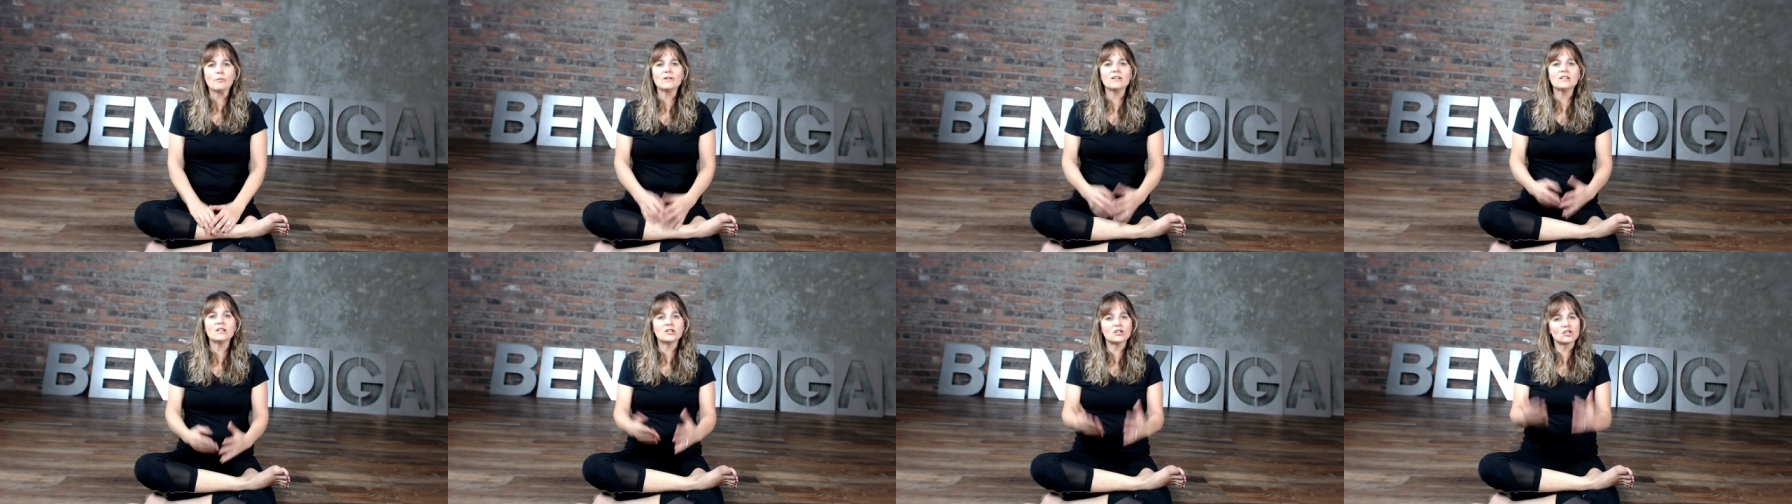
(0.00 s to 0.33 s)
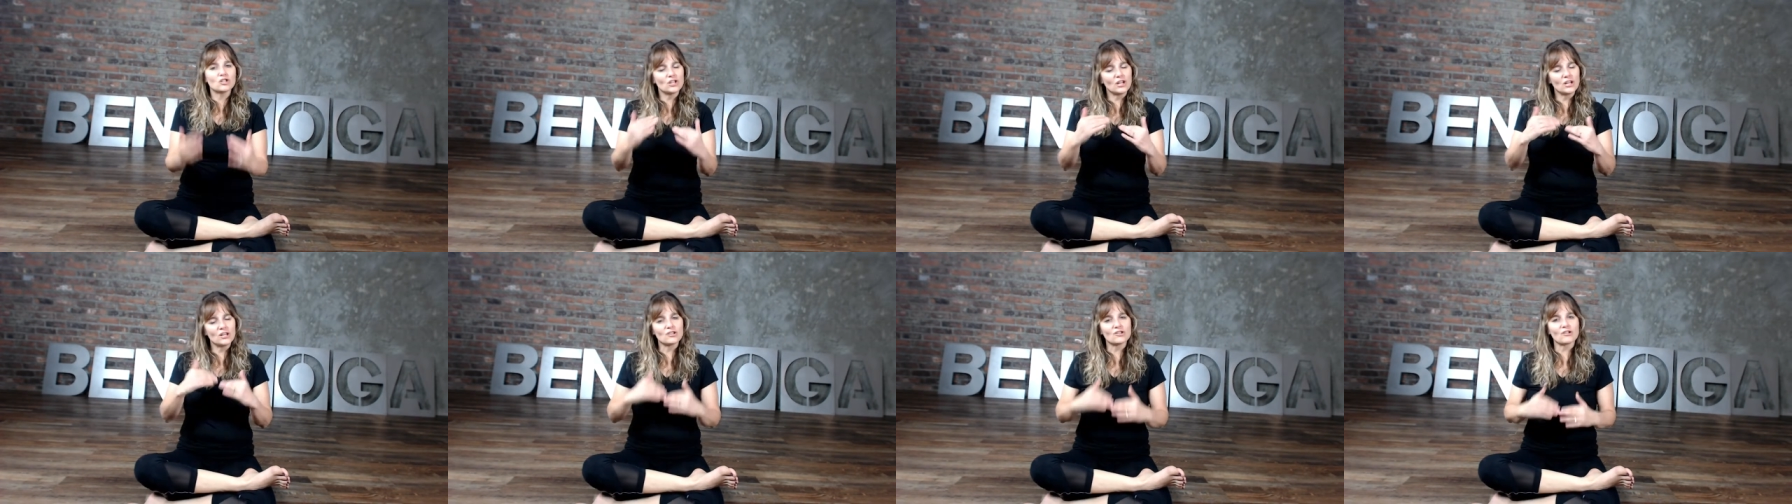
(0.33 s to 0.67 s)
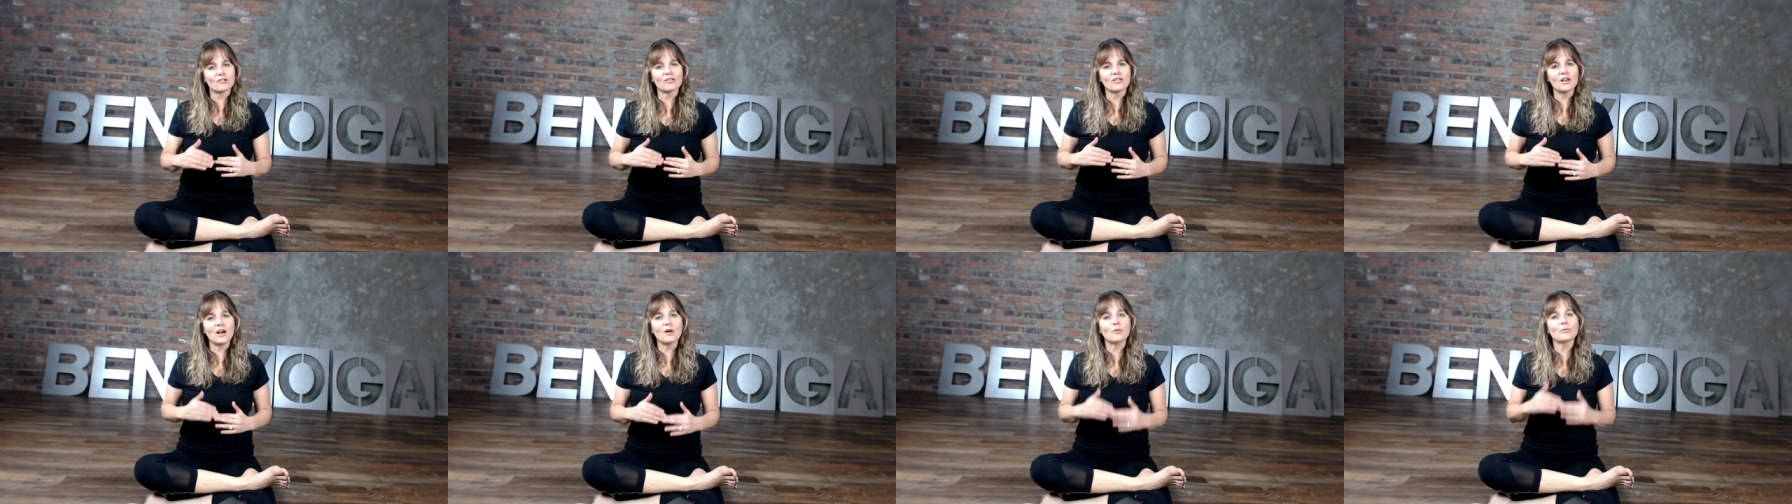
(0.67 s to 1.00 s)
We need to change our
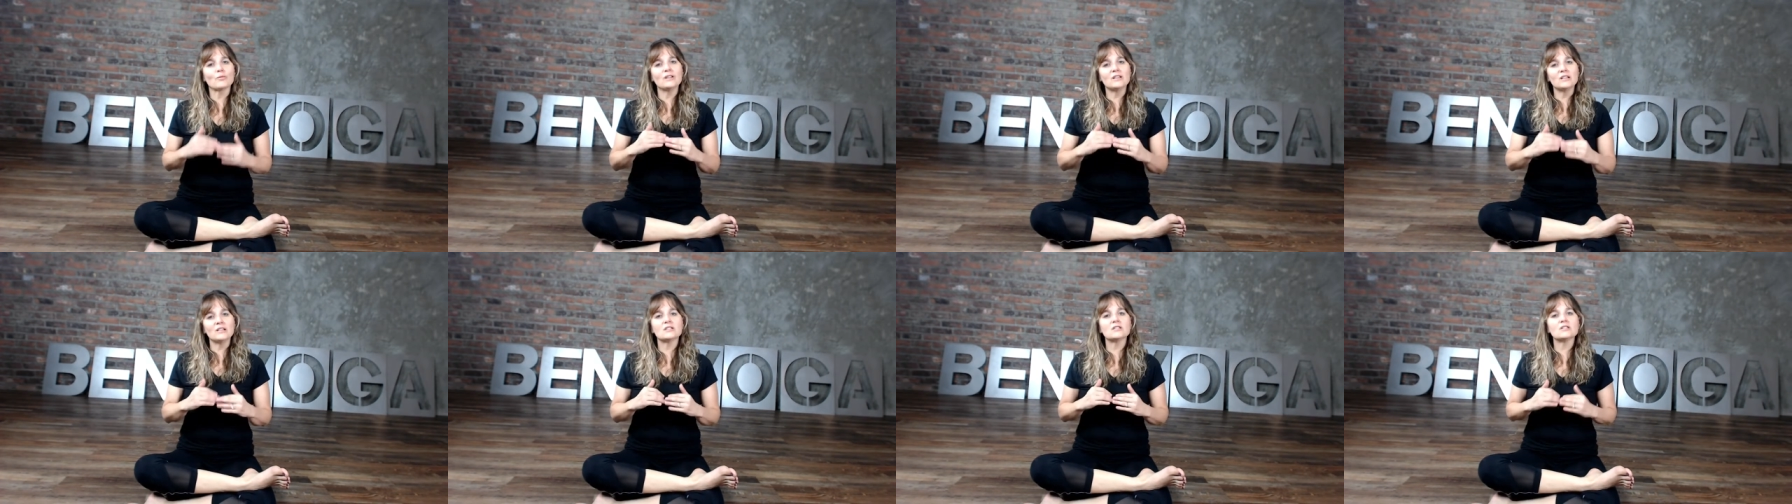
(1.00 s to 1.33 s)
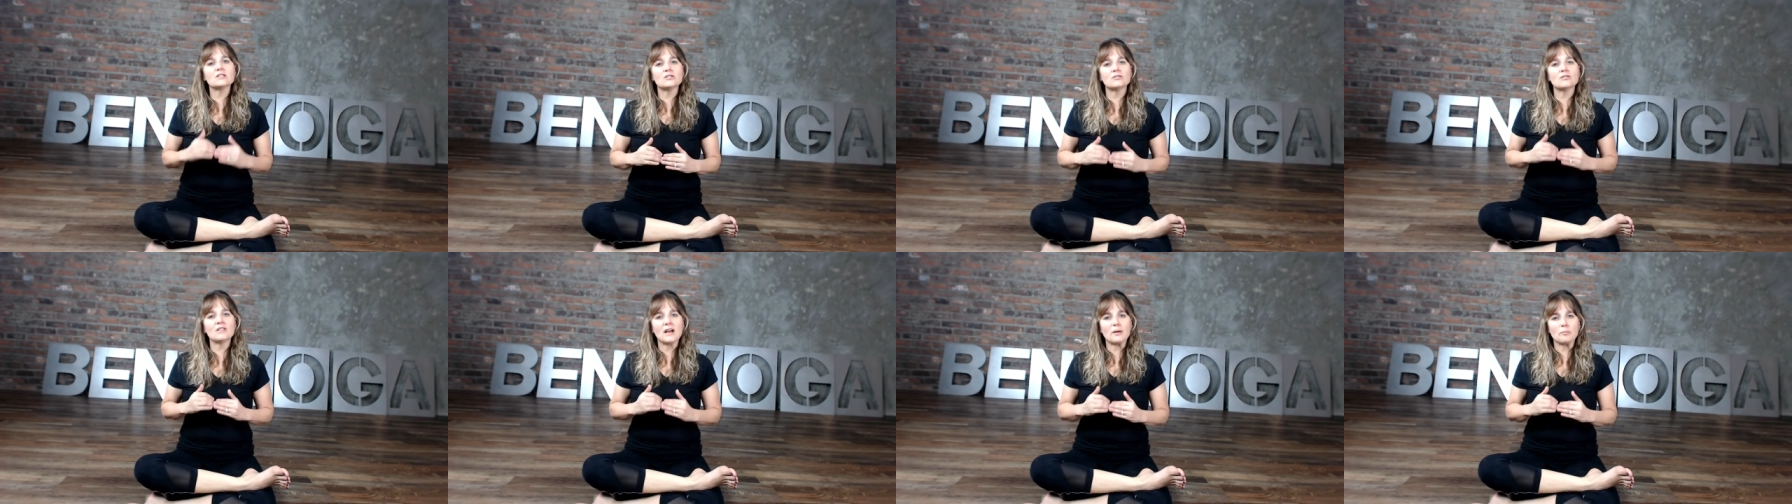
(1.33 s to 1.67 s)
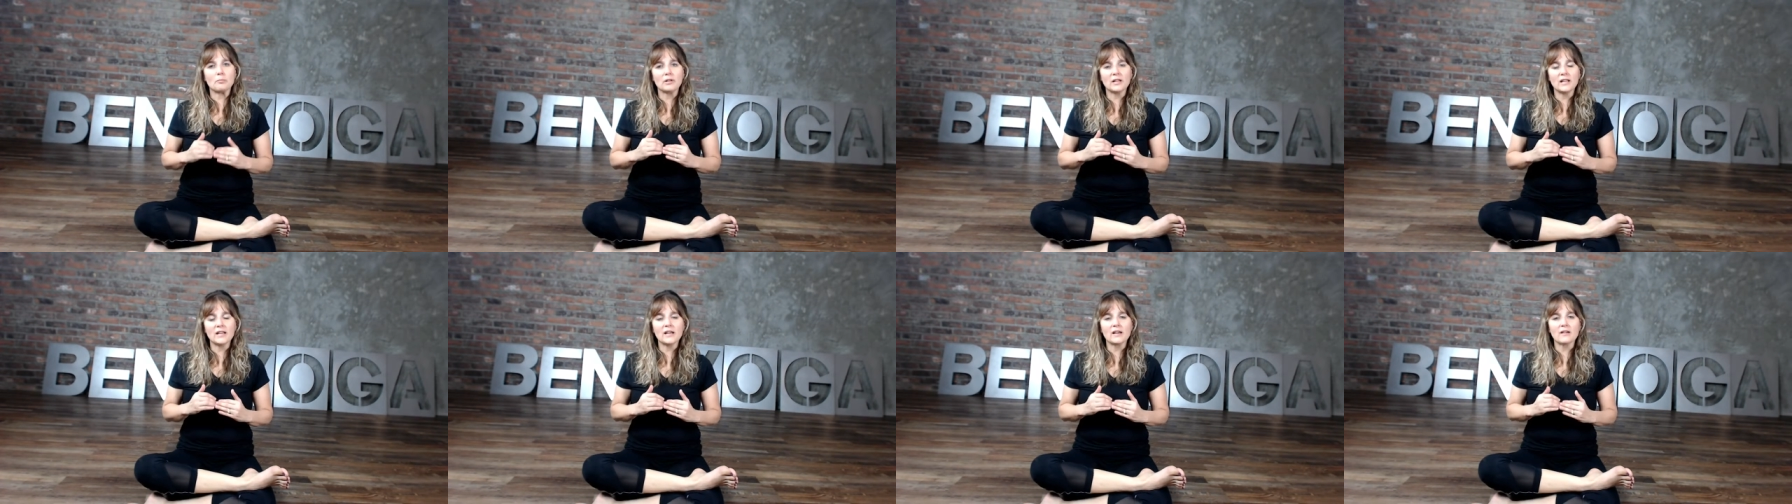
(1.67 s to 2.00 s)
thought. We need to do
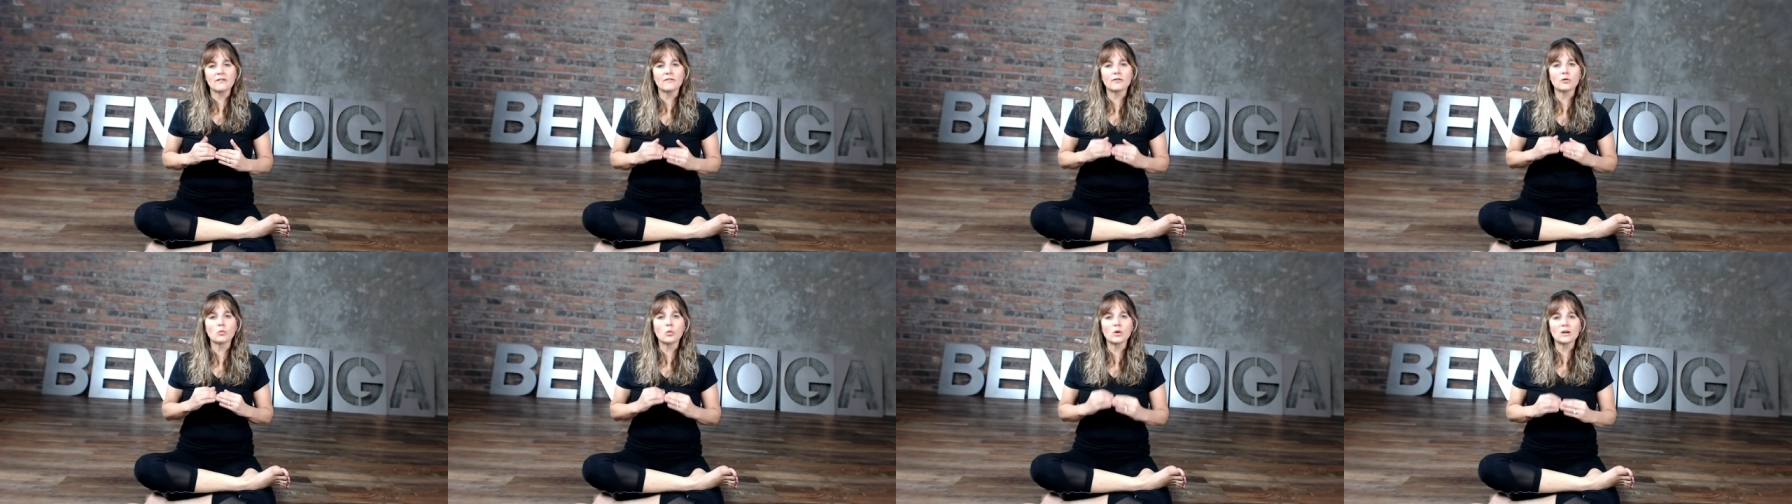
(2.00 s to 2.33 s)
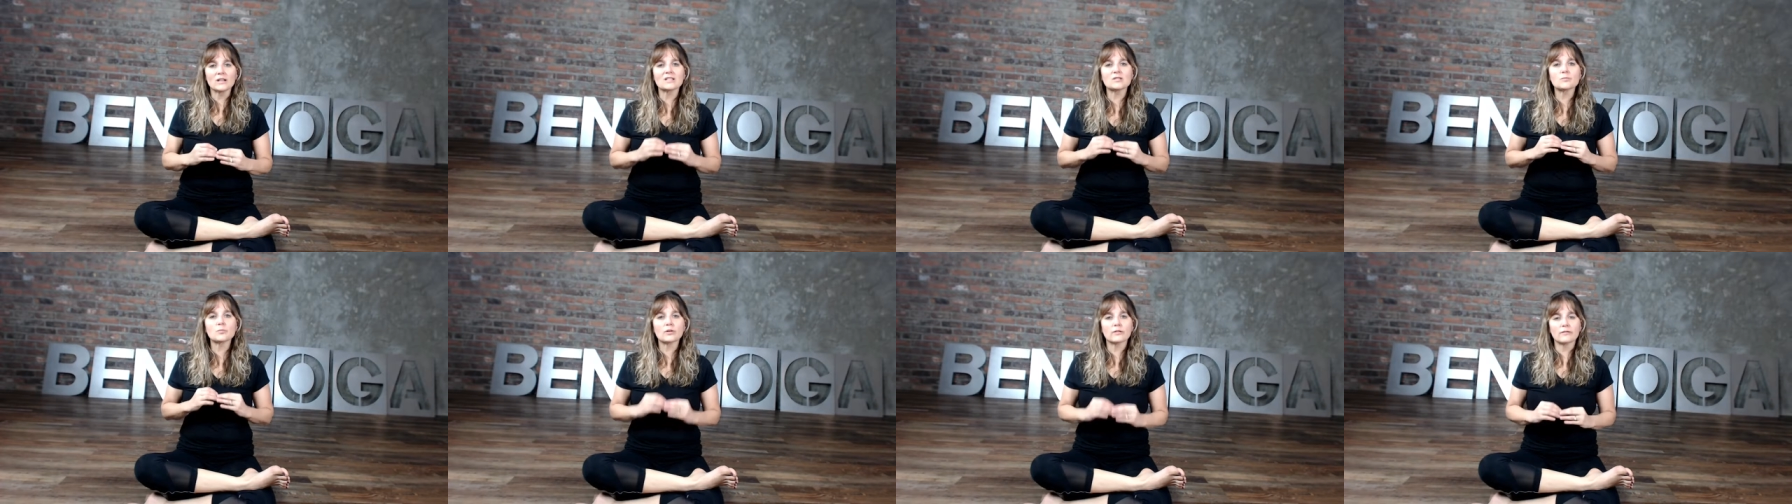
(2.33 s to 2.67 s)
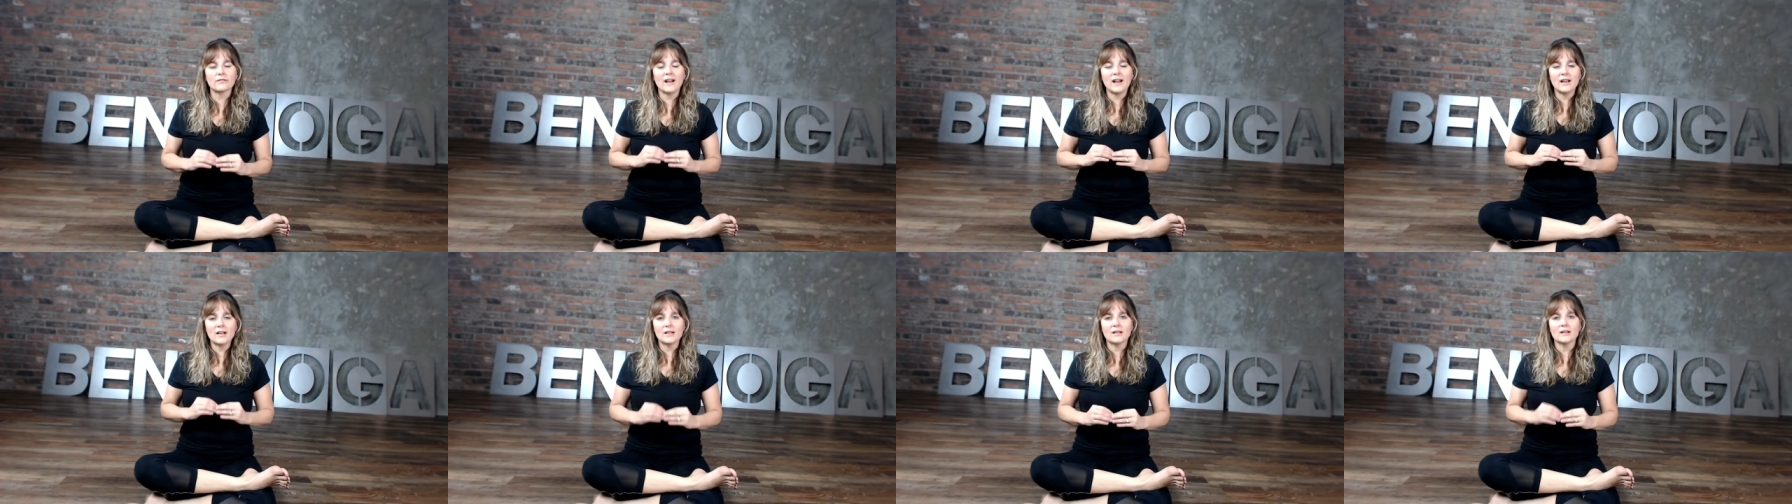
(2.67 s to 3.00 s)
that plank for what it's
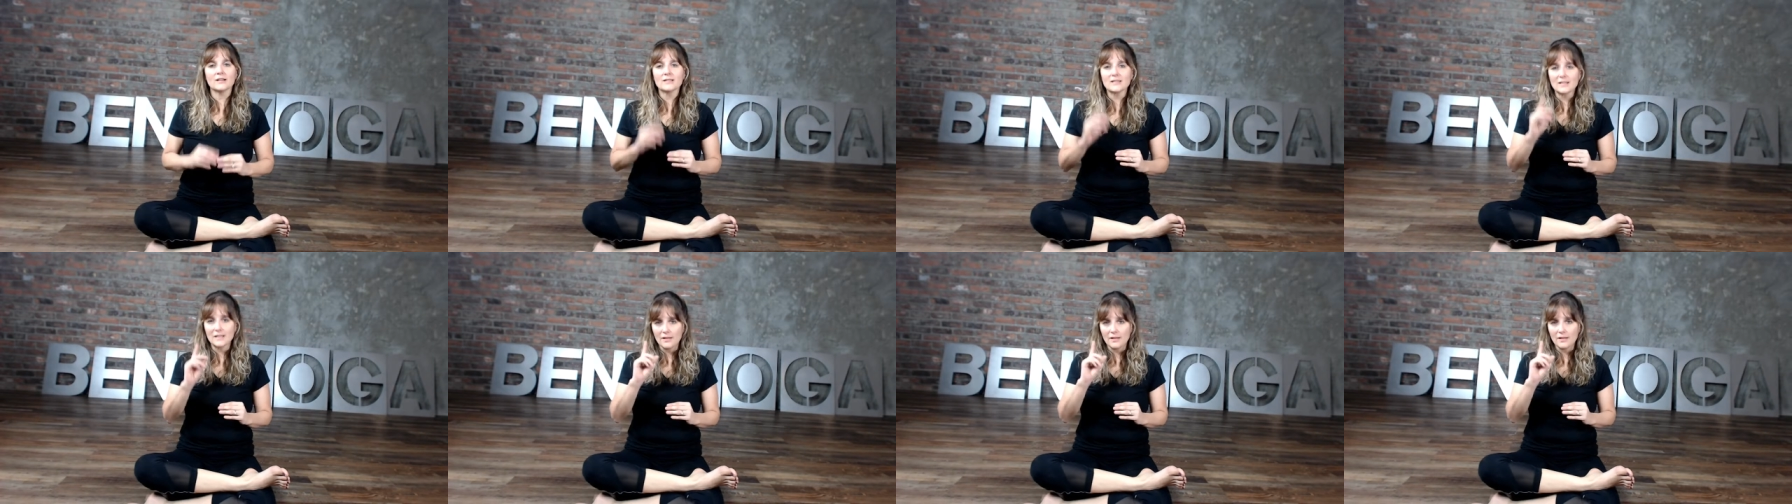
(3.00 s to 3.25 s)
providing us